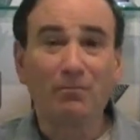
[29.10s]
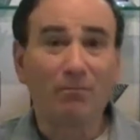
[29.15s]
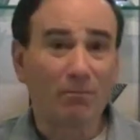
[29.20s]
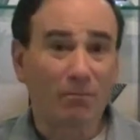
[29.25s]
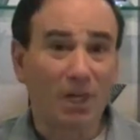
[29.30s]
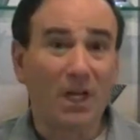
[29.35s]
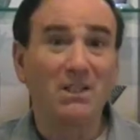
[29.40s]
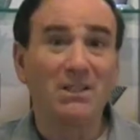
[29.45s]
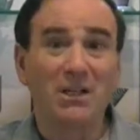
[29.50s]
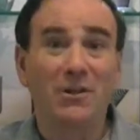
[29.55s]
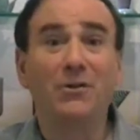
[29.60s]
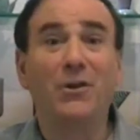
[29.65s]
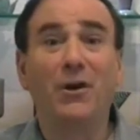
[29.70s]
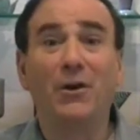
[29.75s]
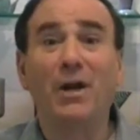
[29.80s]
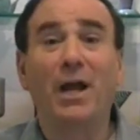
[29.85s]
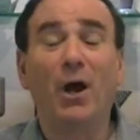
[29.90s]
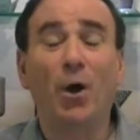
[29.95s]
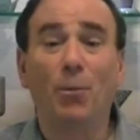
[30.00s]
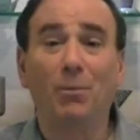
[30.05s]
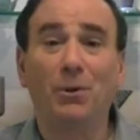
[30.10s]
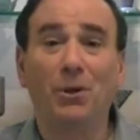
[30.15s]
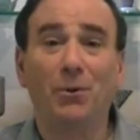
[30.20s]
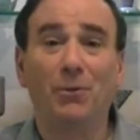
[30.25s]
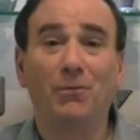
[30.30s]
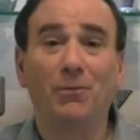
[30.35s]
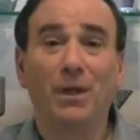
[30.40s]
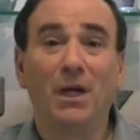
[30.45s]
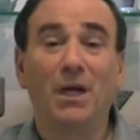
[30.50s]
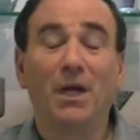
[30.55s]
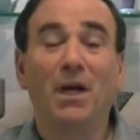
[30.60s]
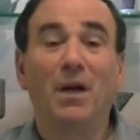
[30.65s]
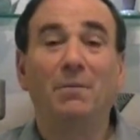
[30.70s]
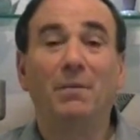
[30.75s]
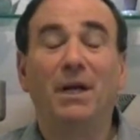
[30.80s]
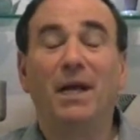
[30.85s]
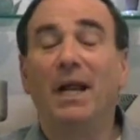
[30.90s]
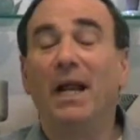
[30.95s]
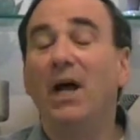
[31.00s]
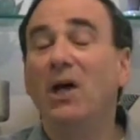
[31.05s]
because they're there to help you.
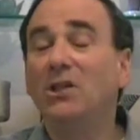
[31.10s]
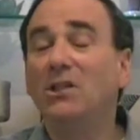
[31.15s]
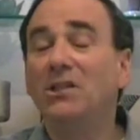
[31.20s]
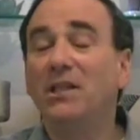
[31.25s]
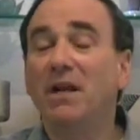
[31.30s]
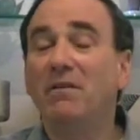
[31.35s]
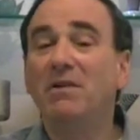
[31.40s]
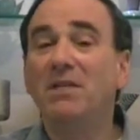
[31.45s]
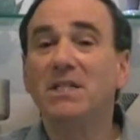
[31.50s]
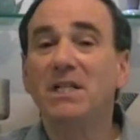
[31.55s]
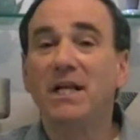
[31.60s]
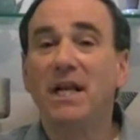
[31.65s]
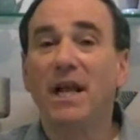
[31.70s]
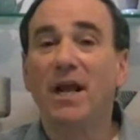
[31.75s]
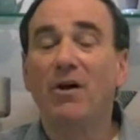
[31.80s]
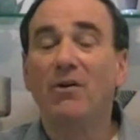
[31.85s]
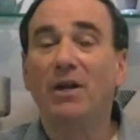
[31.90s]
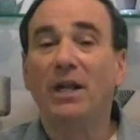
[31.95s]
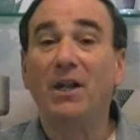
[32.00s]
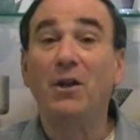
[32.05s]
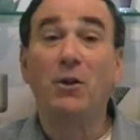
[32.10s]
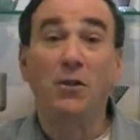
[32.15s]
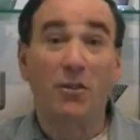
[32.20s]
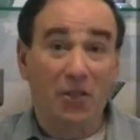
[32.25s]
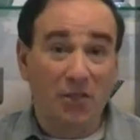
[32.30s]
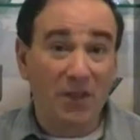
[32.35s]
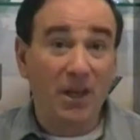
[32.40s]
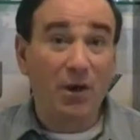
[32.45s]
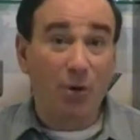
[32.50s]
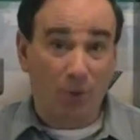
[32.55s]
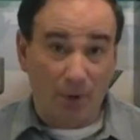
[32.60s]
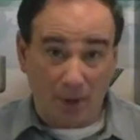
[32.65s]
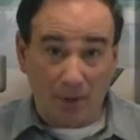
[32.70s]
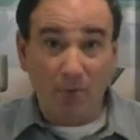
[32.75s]
But a health savings account, in theory,